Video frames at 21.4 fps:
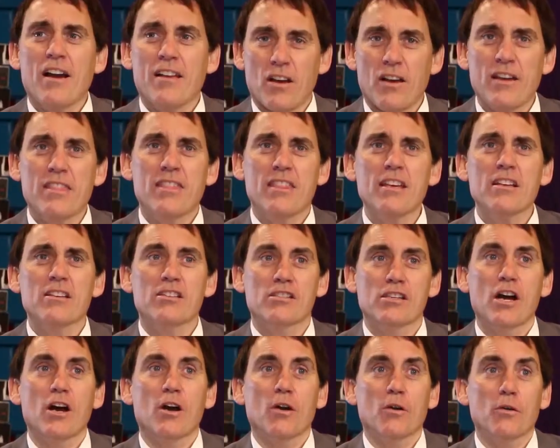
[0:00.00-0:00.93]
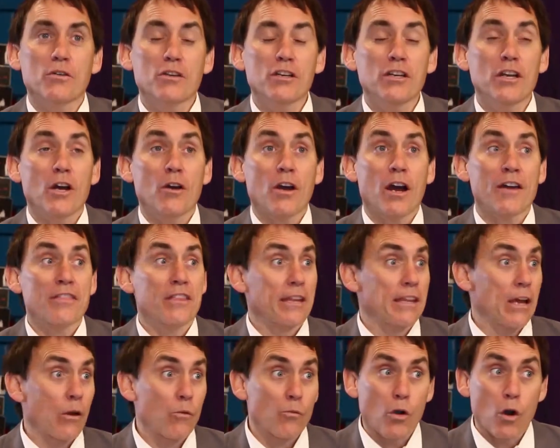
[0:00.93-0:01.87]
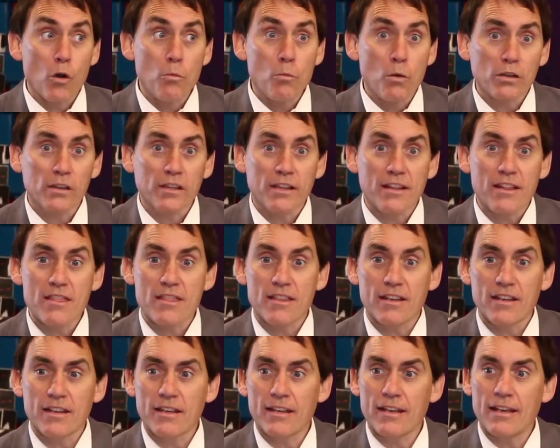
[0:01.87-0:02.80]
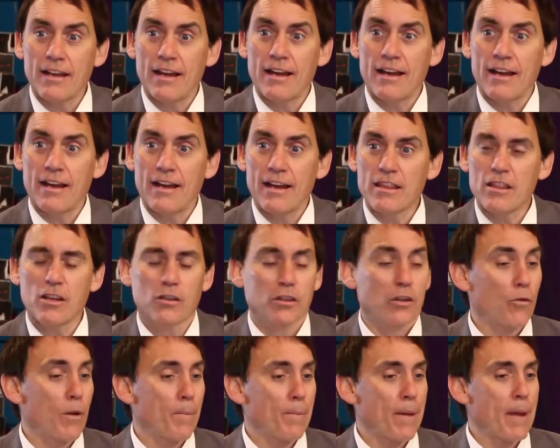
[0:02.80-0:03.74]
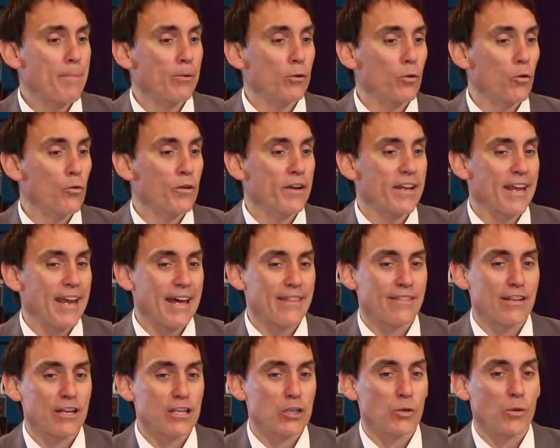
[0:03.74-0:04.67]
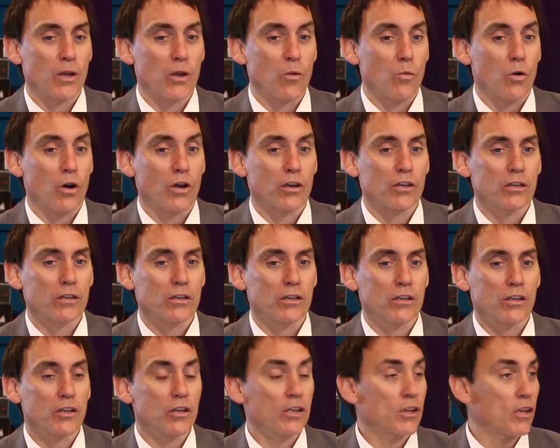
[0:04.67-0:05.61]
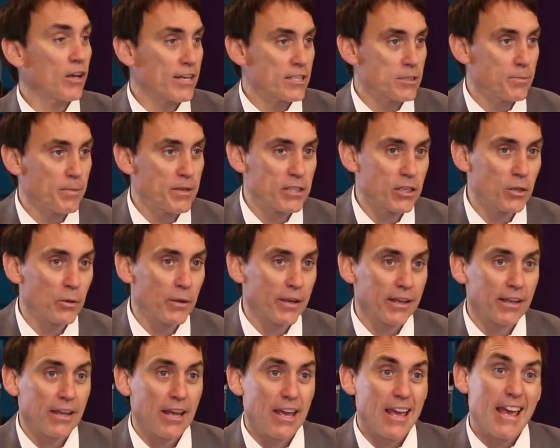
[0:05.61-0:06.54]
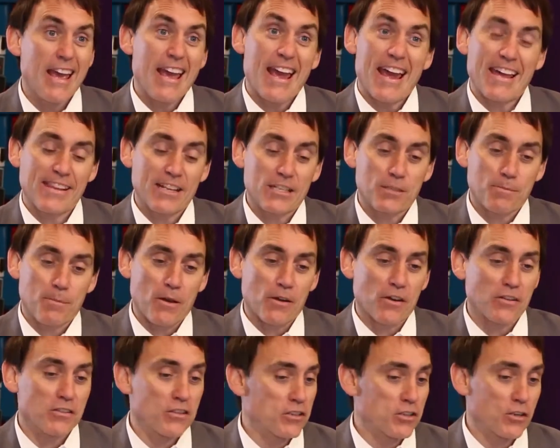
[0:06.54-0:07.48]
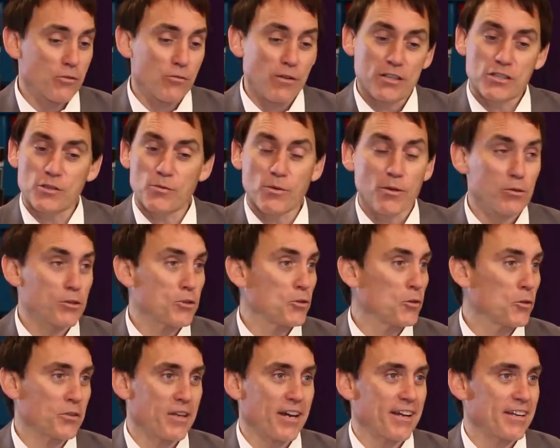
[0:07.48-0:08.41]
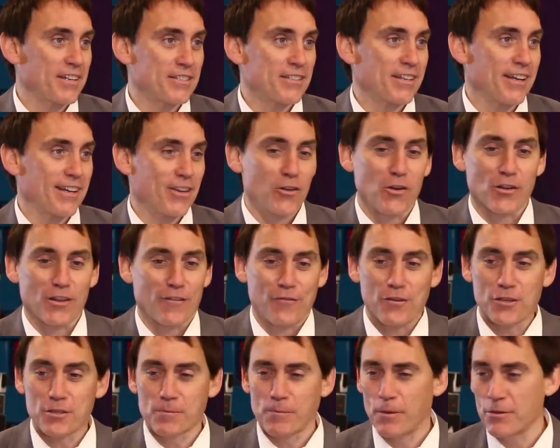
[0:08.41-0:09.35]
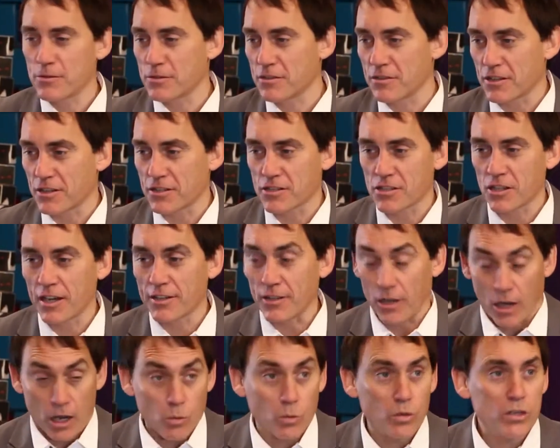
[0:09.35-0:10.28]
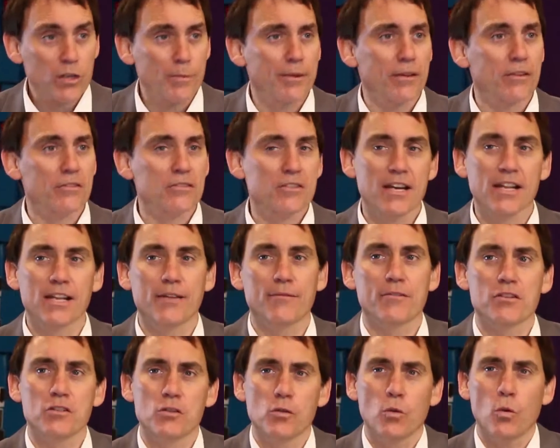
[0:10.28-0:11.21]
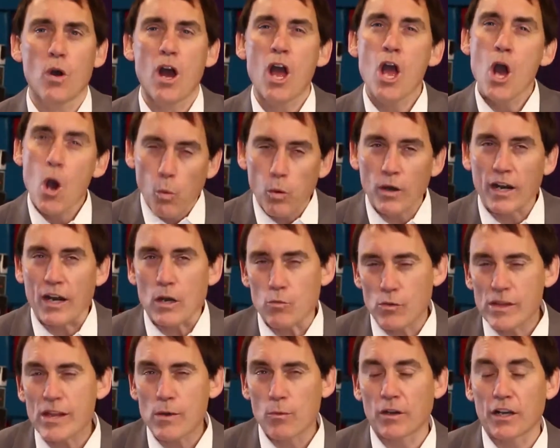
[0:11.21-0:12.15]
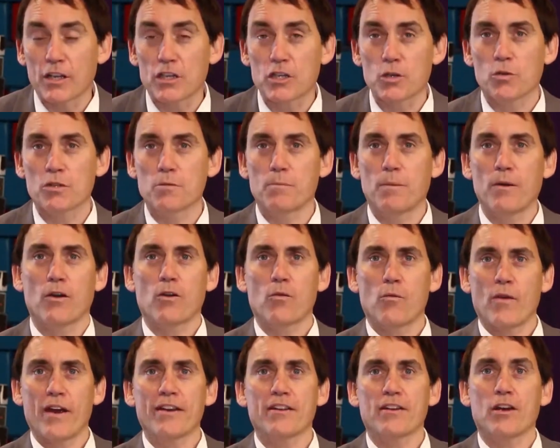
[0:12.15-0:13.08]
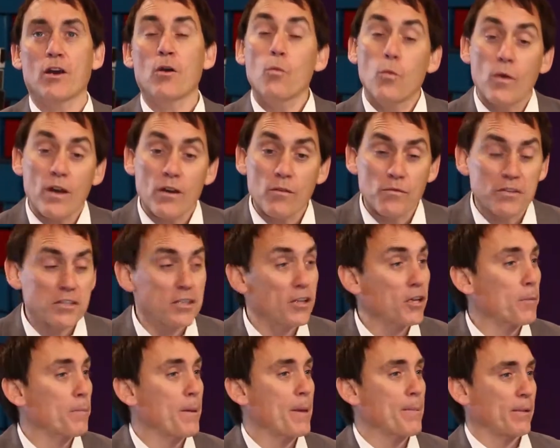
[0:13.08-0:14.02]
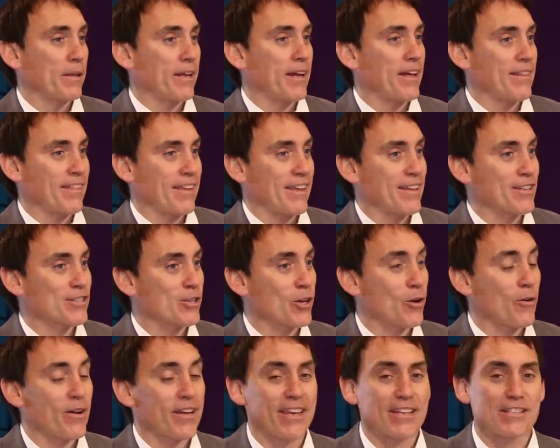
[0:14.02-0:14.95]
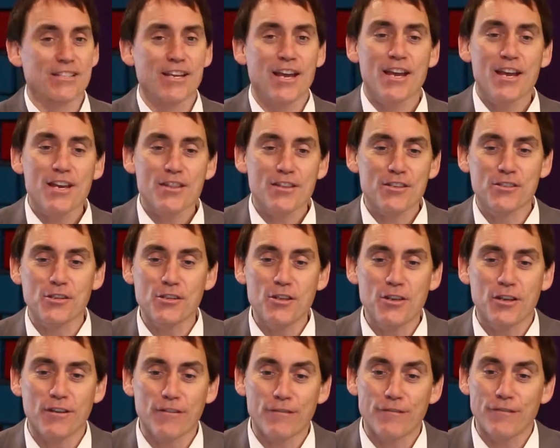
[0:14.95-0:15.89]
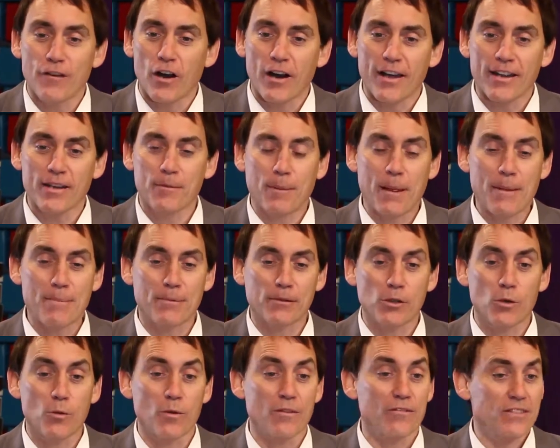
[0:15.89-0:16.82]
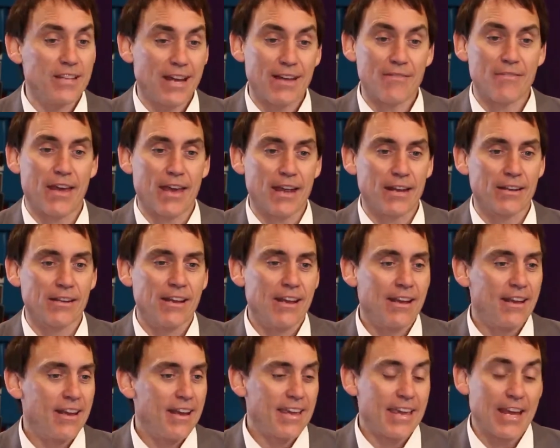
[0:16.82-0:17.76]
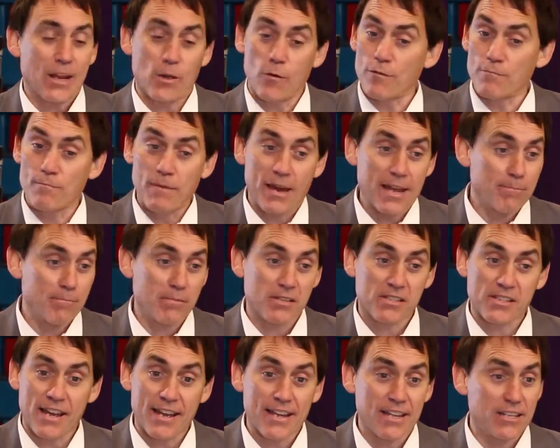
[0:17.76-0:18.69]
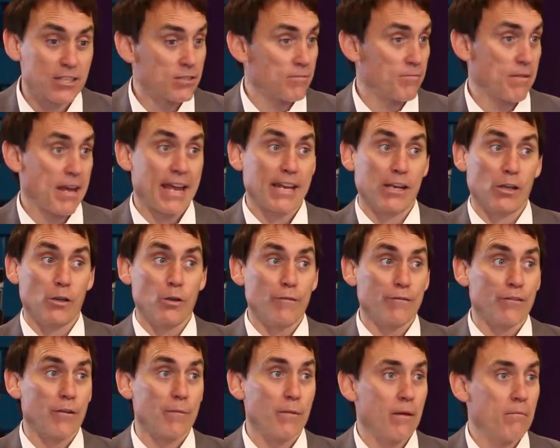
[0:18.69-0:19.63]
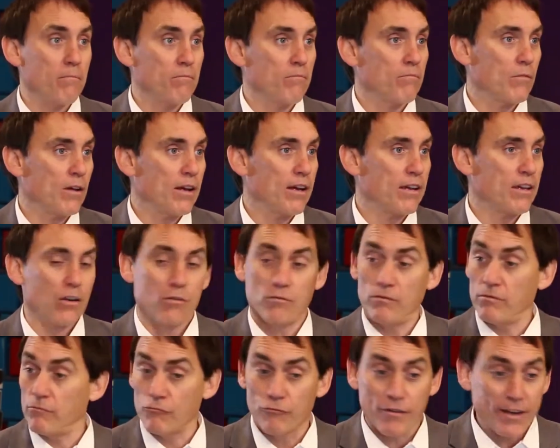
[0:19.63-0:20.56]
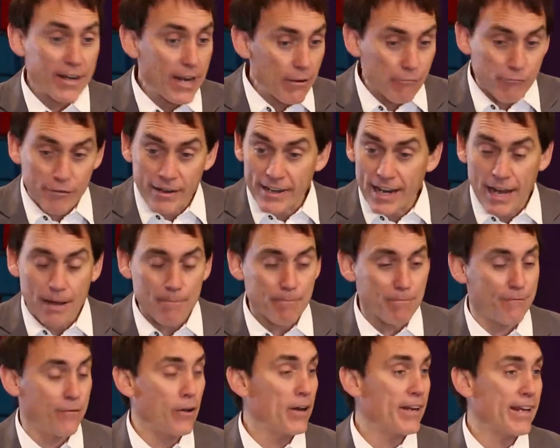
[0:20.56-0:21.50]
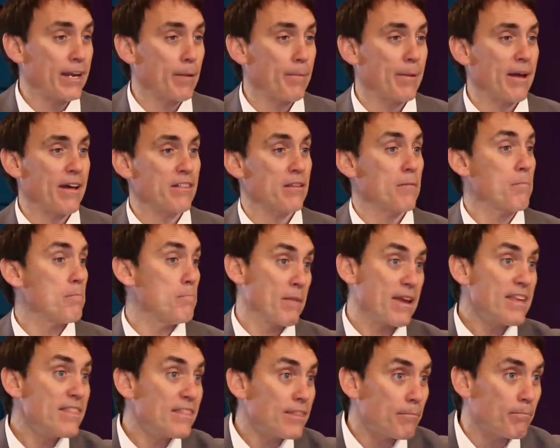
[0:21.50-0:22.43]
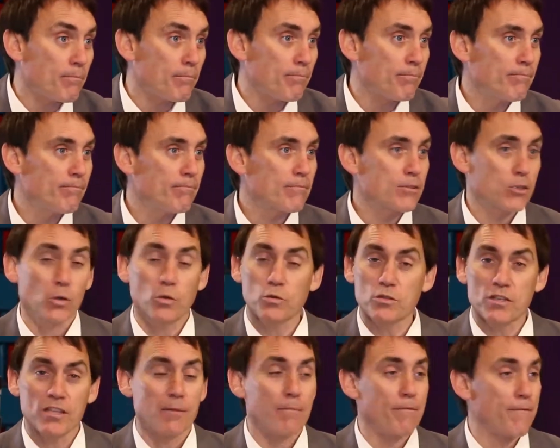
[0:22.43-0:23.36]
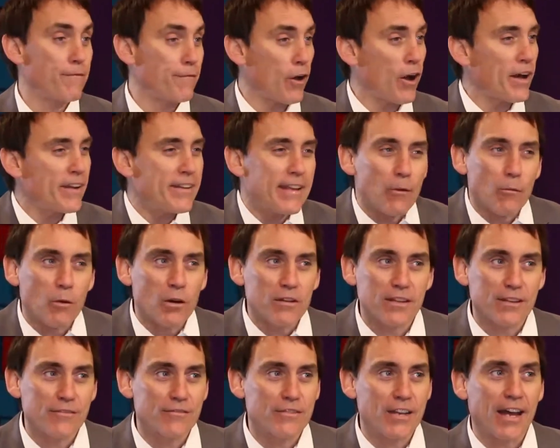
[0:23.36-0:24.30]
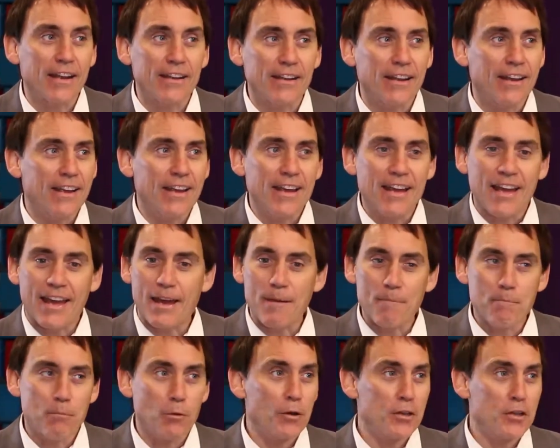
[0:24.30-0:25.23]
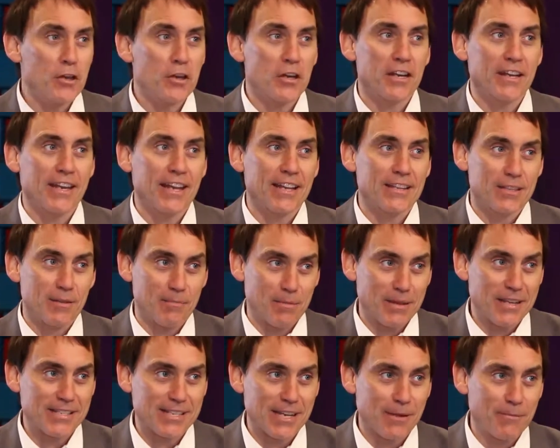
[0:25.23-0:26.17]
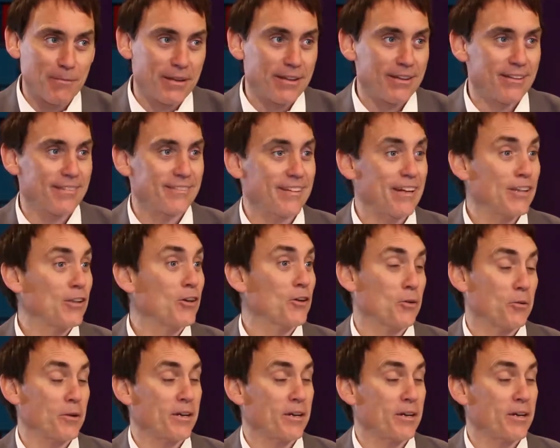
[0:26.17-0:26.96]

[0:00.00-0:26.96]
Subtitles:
I think so. You know, I think that role modelling thing, look, there are people already out there doing what you'd like to be doing, and let's be honest, it's a real shortcut, isn't it? You're not the first person to decide, I want to be on television, or what I really want to do is be on radio. Well, there's a lot of people out there, so I guess the sooner you can find people who have done that, who have made mistakes and learnt from them, read up, find out about them, meet them, talk to them, find out what they've done, and boy, you're going to get to be somewhere a lot